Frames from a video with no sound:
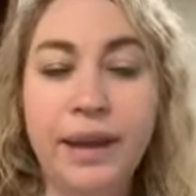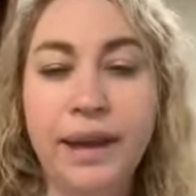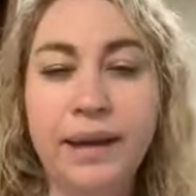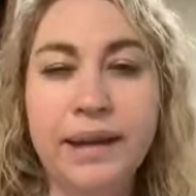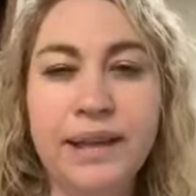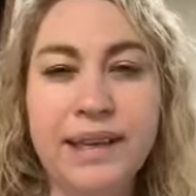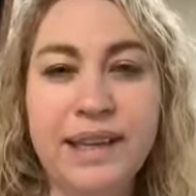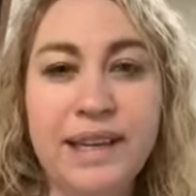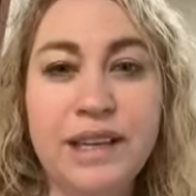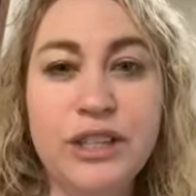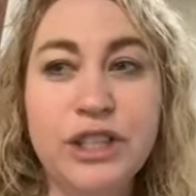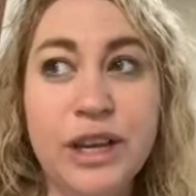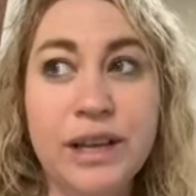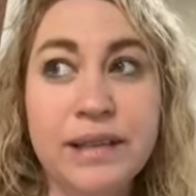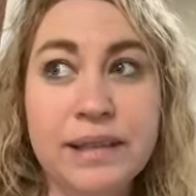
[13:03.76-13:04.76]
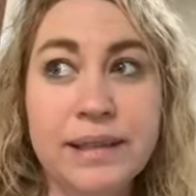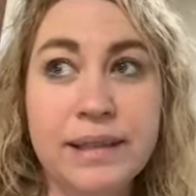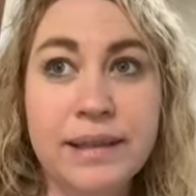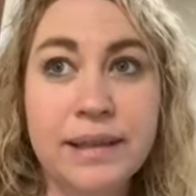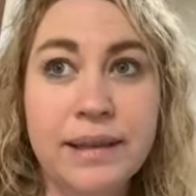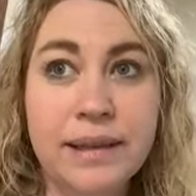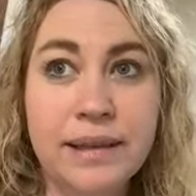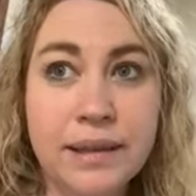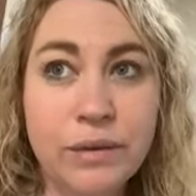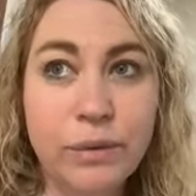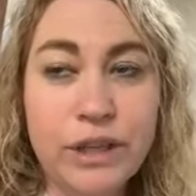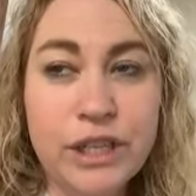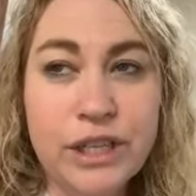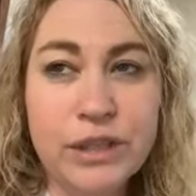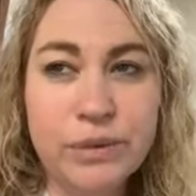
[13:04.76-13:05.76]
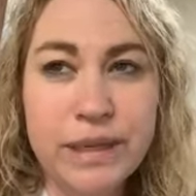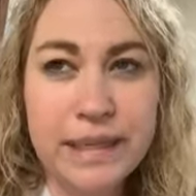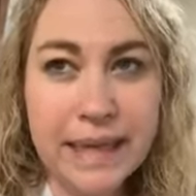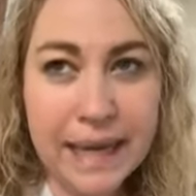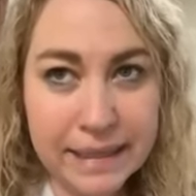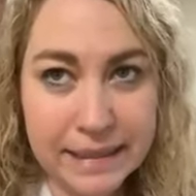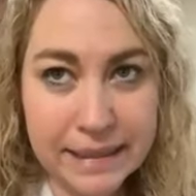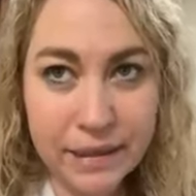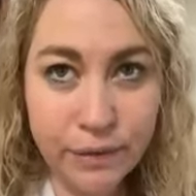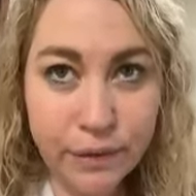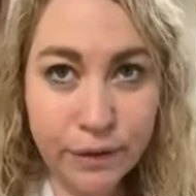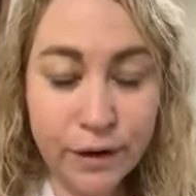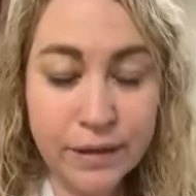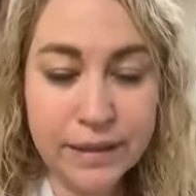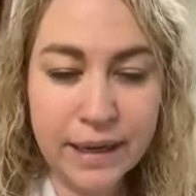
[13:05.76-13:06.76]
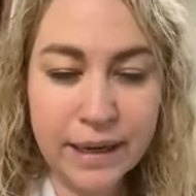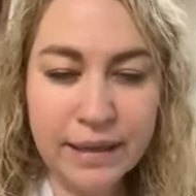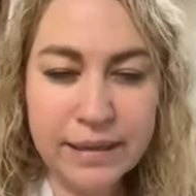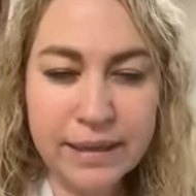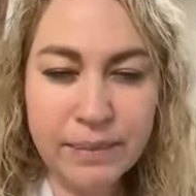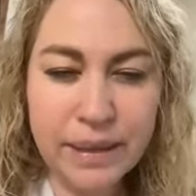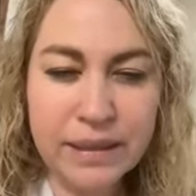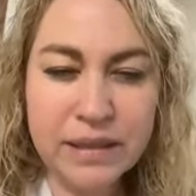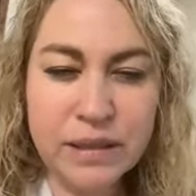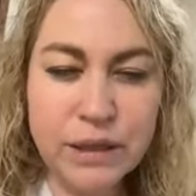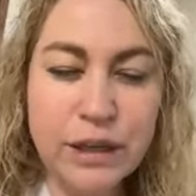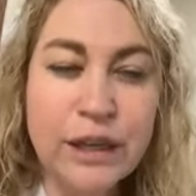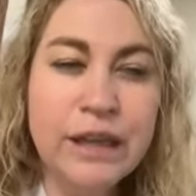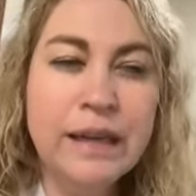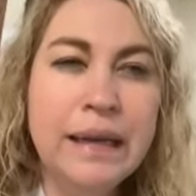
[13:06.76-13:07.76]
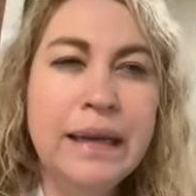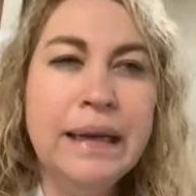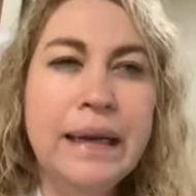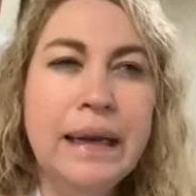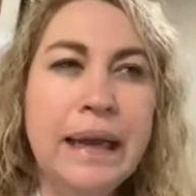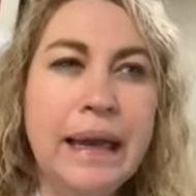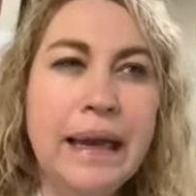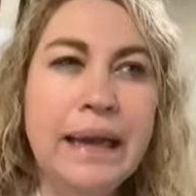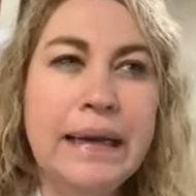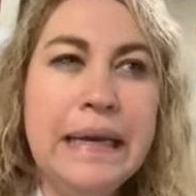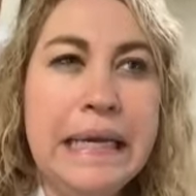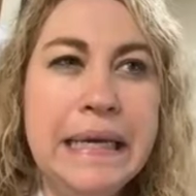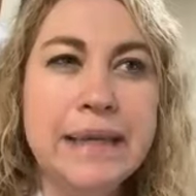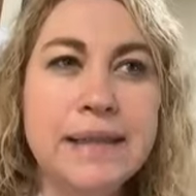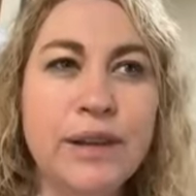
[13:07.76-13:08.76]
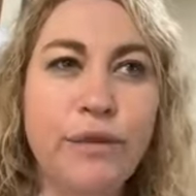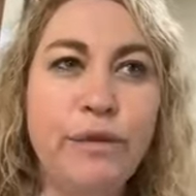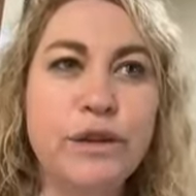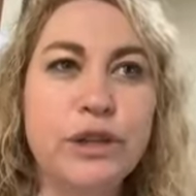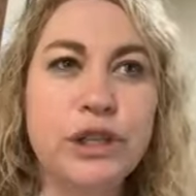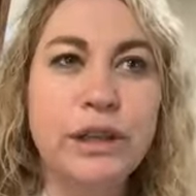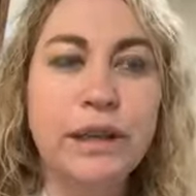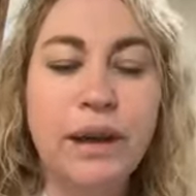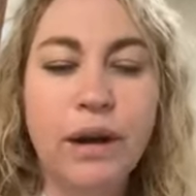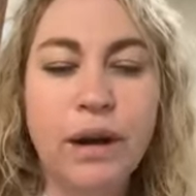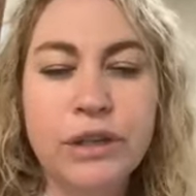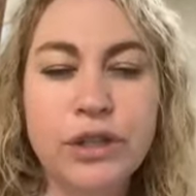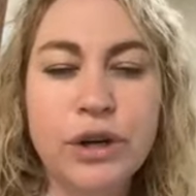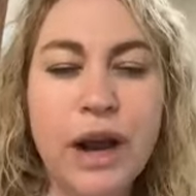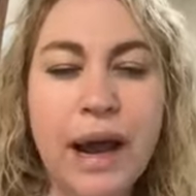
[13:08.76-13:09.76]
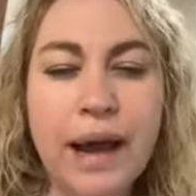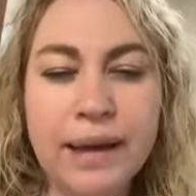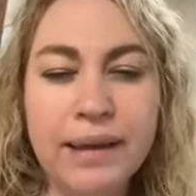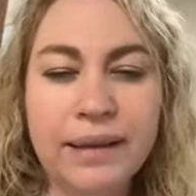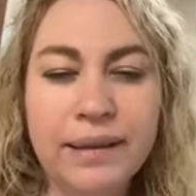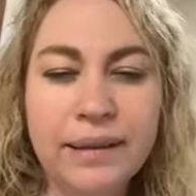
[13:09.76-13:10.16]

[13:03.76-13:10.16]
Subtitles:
And we just retested for our second semester, and he is officially on track.